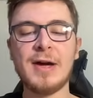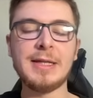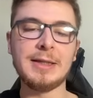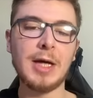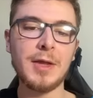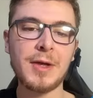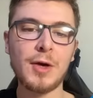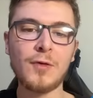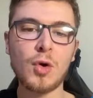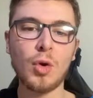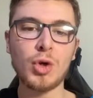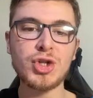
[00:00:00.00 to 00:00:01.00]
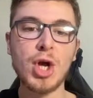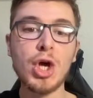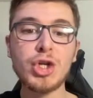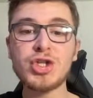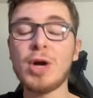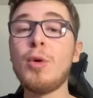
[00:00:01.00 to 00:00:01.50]
I did nothing, of course.
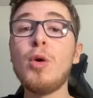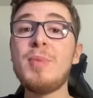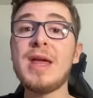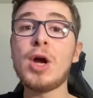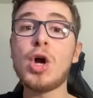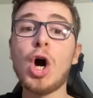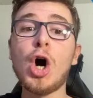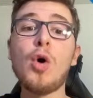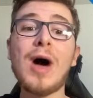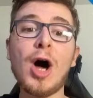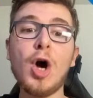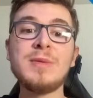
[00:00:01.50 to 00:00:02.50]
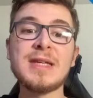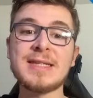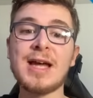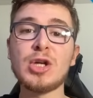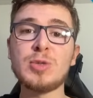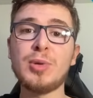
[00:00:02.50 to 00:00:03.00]
Sommer would be in goal at home to
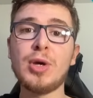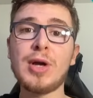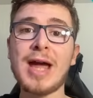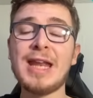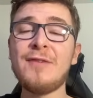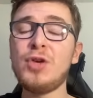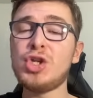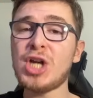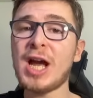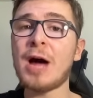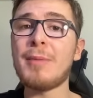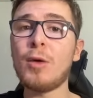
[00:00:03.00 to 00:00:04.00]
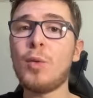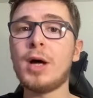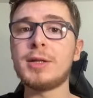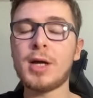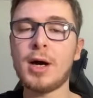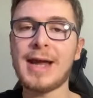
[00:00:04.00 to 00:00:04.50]
Salzburg, and if you check out my
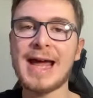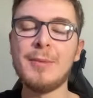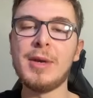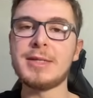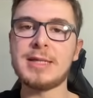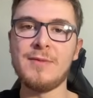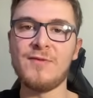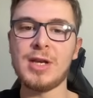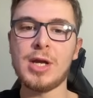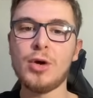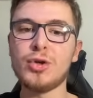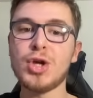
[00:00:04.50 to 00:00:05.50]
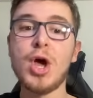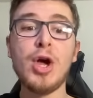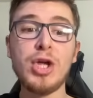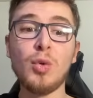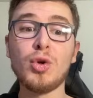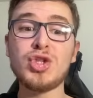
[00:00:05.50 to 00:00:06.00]
wildcard and limitless team videos,
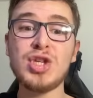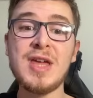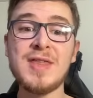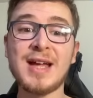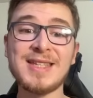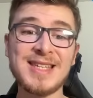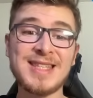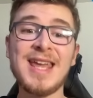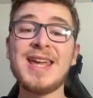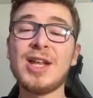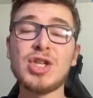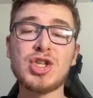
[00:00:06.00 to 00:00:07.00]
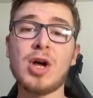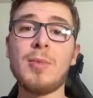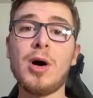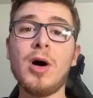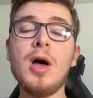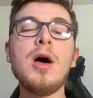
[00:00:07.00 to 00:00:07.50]
you will see that ter Stegen and
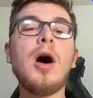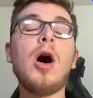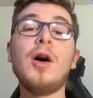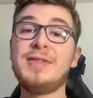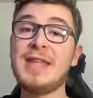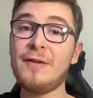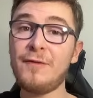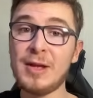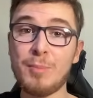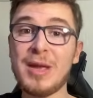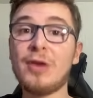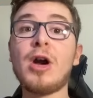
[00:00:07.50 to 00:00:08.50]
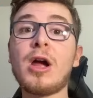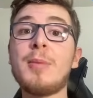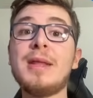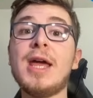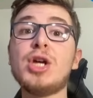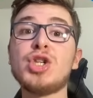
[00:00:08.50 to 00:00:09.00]
Sommer are definitely big
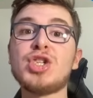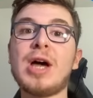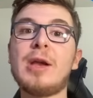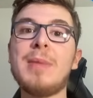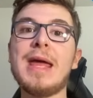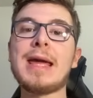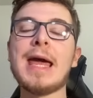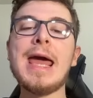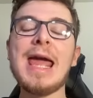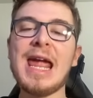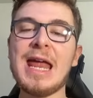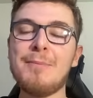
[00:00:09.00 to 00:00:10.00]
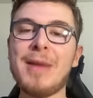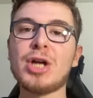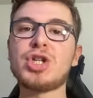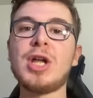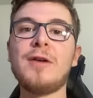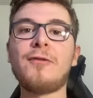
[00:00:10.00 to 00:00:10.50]
recommendations I'd make in
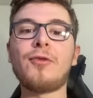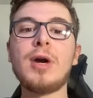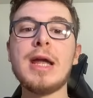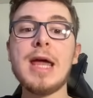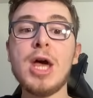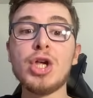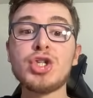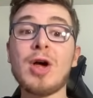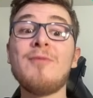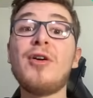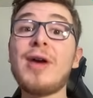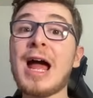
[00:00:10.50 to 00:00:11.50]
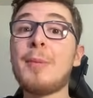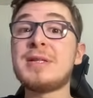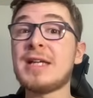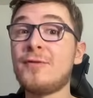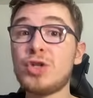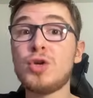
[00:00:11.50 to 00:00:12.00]
matchday 3, so I'm very happy to
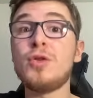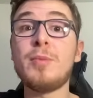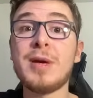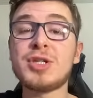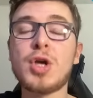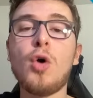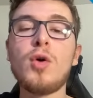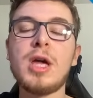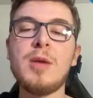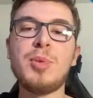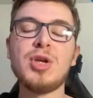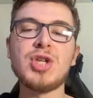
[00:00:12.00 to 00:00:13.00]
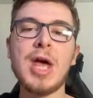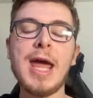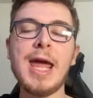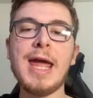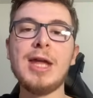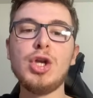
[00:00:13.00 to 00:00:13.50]
have 2 of the best goalkeepers
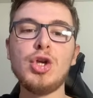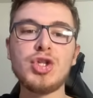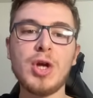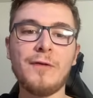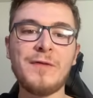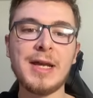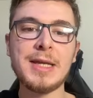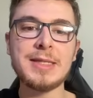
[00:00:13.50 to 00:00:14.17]
in UCL Fantasy.